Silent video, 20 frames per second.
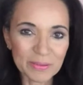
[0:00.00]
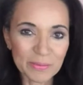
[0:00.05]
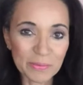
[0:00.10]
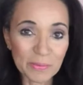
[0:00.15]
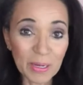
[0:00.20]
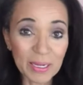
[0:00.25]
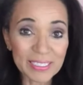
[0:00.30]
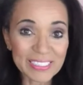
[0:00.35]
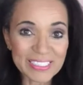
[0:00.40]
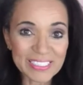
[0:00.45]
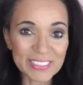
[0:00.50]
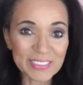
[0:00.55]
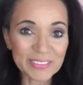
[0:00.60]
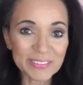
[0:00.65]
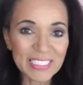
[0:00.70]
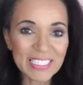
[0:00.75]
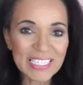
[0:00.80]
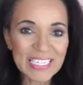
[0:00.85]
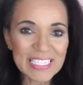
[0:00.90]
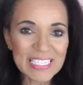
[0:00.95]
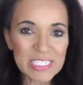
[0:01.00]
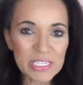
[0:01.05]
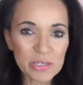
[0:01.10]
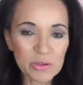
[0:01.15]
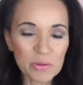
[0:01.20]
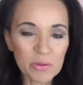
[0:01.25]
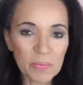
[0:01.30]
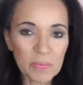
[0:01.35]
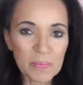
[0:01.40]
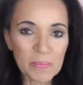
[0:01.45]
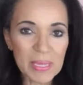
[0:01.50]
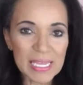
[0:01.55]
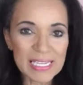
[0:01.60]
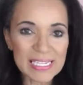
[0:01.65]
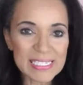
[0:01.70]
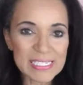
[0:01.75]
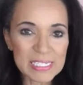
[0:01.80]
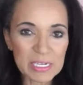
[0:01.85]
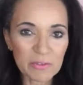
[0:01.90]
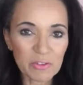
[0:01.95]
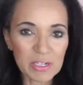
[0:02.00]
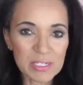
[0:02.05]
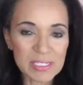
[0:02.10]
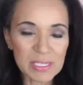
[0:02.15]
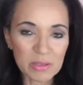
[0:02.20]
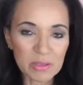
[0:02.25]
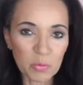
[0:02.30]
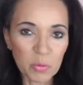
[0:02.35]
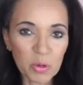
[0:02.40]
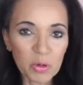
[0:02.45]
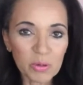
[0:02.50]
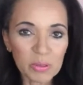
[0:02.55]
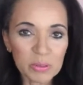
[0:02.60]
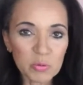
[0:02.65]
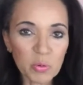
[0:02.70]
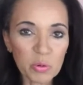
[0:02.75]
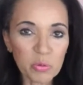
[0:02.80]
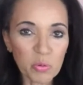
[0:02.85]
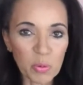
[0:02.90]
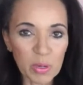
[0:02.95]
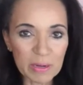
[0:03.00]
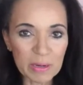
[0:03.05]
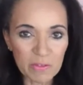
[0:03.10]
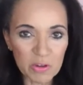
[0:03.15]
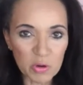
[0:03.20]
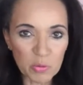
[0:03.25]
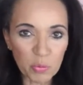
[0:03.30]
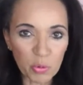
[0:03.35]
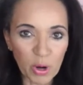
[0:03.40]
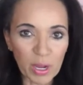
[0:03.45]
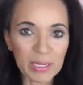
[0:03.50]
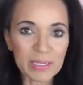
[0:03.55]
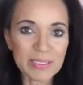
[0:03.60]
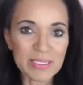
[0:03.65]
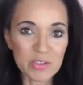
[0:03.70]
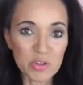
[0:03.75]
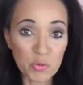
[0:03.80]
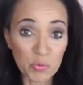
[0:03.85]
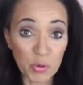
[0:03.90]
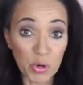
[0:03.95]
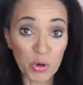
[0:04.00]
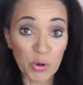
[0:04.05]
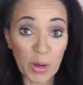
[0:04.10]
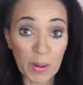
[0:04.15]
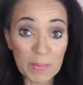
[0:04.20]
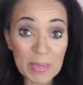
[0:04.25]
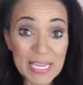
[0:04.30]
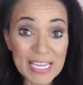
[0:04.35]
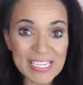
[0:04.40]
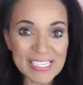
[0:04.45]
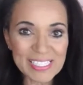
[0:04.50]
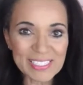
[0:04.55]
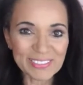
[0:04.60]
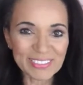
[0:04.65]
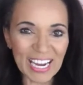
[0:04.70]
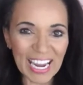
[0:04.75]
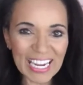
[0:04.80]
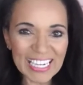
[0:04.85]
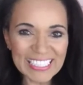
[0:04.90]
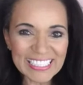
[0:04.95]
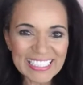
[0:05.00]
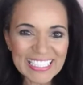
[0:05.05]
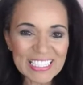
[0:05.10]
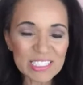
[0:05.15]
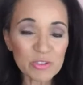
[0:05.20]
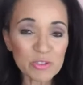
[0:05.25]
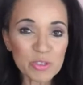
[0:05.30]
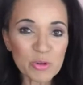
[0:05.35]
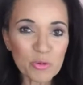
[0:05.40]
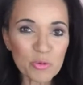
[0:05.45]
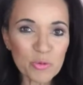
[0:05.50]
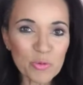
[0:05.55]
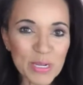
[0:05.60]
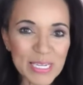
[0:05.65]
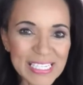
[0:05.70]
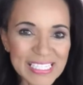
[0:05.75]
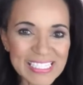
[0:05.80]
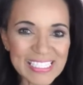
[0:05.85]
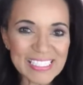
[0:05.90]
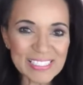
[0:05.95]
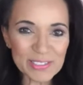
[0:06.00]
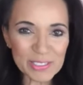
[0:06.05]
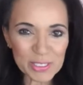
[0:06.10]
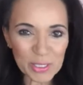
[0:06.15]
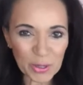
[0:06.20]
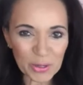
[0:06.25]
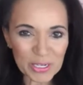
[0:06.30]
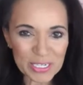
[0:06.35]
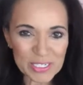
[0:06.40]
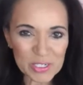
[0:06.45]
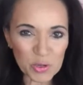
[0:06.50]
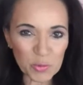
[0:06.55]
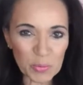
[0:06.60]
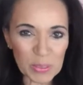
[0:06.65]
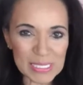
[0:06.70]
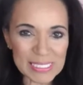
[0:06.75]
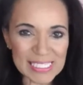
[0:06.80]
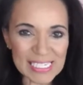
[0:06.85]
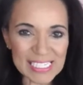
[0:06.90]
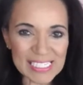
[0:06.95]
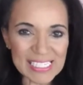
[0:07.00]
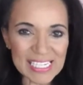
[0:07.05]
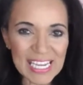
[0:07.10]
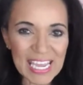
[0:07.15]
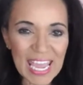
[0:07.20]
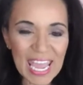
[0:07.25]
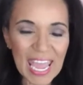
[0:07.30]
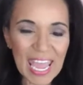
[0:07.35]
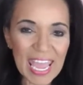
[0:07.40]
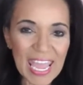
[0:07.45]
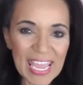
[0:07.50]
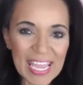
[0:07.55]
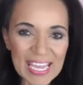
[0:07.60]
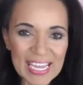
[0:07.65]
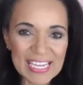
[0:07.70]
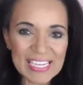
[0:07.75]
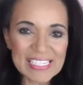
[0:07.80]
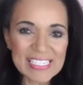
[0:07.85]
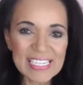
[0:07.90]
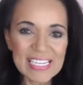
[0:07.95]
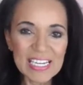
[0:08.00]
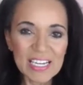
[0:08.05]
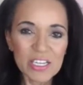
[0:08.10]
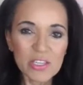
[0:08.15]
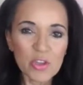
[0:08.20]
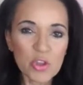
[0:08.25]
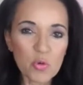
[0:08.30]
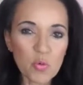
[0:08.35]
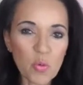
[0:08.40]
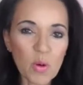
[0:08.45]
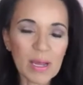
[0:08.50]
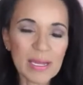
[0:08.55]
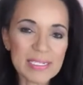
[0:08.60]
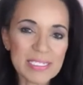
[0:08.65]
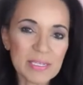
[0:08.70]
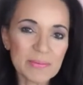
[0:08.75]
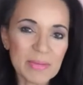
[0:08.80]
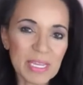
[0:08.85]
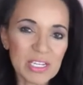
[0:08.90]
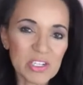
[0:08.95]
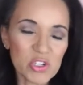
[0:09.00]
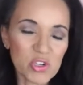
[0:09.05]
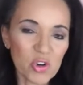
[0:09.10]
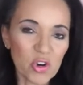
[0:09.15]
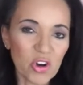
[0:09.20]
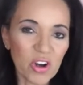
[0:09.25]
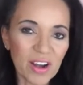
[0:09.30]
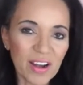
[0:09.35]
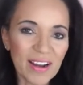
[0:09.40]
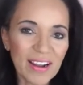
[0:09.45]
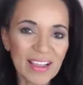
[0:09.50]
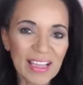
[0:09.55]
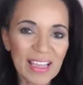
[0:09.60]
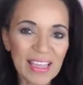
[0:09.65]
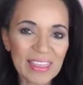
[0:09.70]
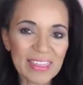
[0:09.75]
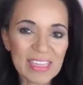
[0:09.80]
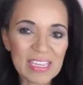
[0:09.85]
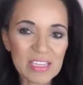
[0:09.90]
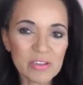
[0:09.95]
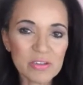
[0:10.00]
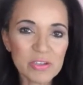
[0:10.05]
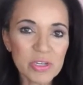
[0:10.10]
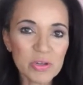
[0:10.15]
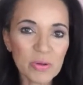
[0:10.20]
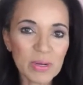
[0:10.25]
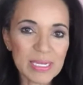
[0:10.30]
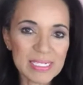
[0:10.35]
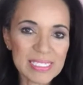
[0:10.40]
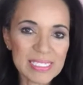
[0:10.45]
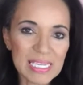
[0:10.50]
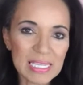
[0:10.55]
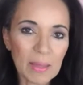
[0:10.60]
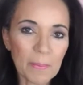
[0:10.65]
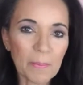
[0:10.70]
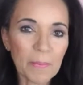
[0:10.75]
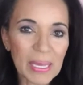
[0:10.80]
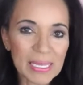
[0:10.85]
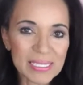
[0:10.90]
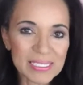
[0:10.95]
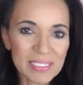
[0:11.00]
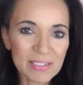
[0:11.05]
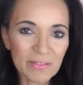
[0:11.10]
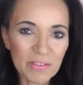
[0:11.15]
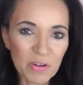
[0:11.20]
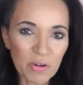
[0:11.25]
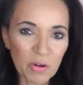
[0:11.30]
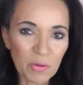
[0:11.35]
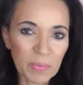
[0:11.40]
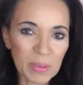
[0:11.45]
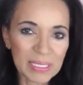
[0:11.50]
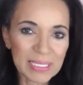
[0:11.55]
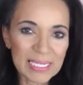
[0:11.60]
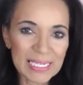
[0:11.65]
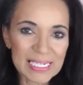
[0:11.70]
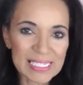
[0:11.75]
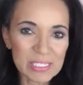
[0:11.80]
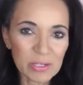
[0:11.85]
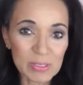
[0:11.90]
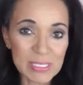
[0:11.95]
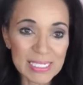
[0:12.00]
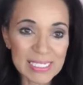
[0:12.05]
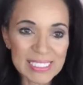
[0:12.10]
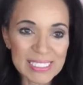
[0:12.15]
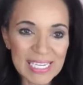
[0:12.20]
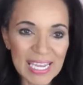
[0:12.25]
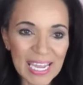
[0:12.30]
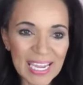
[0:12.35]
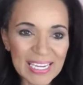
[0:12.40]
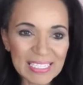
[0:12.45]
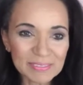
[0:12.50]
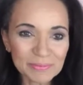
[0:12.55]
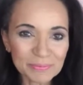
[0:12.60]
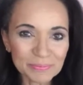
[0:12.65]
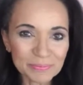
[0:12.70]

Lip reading: We want you to make a difference in the world with whatever your product and your program is, right? There's a reason you started your business and you want to make sure that you do it to the best of your ability. So today